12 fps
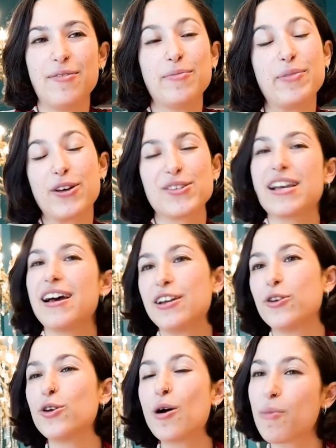Because I
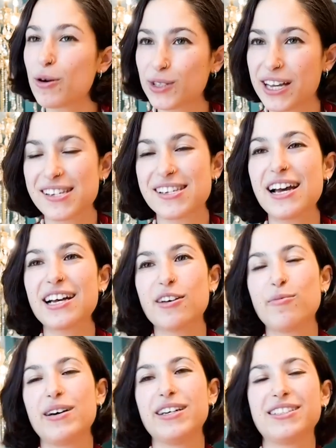don't know about Kazakh,
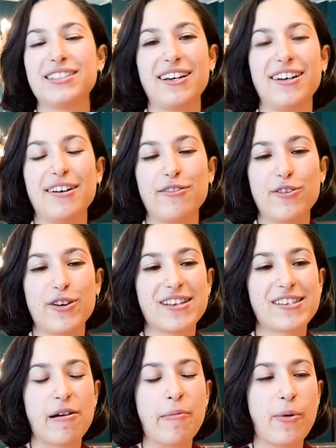but for
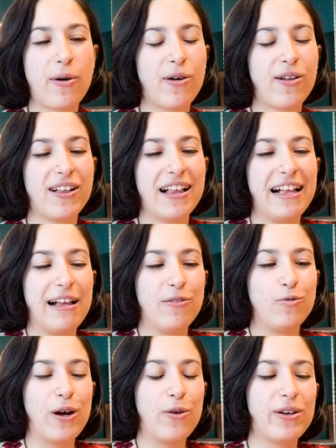example,
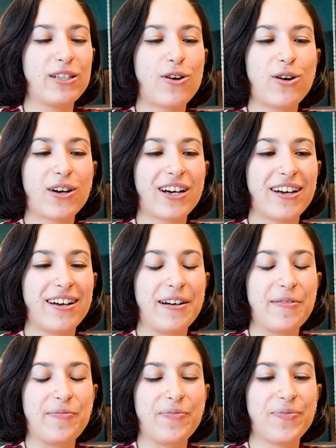when we talk
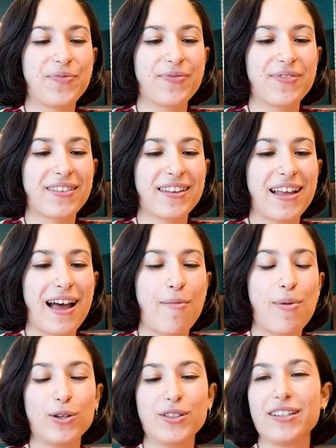
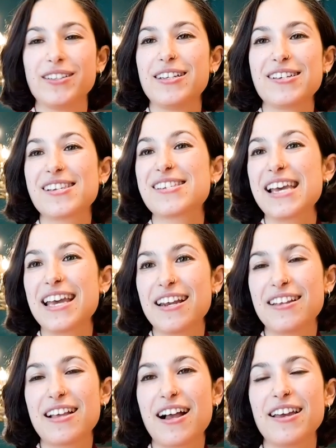about, there's a saying
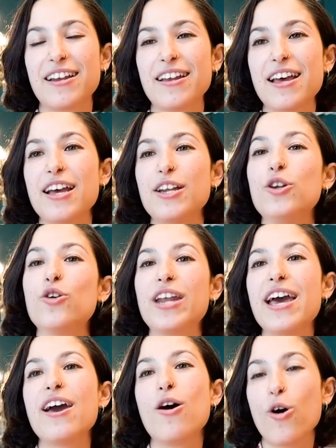in Italian, non
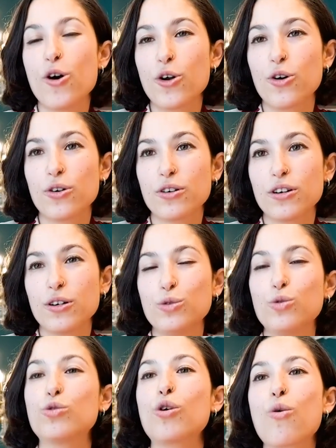è oro
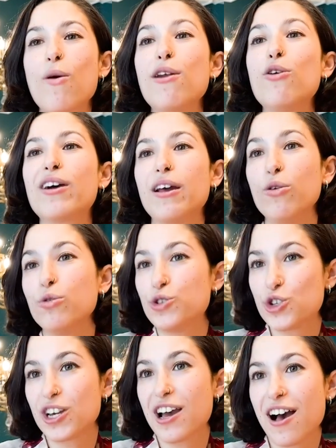tutto quello che
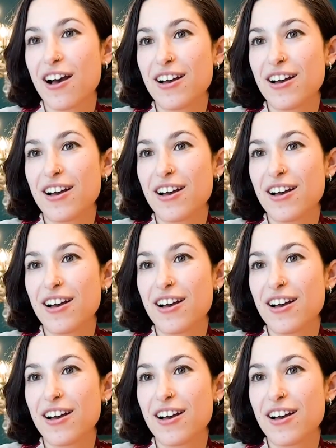luccica.